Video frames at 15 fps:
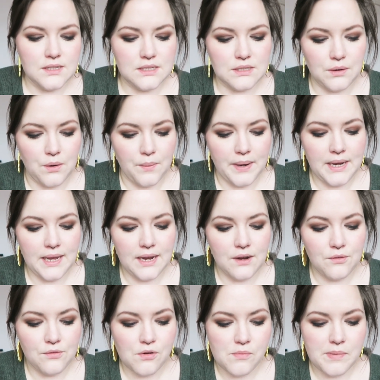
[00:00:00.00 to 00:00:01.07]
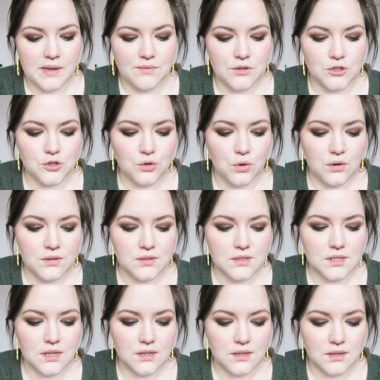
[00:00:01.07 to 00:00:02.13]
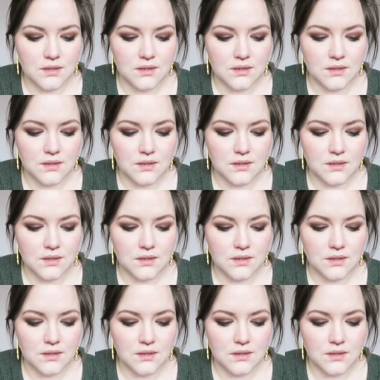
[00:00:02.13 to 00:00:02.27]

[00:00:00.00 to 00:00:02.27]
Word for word: So I went out for a bit of a jaunt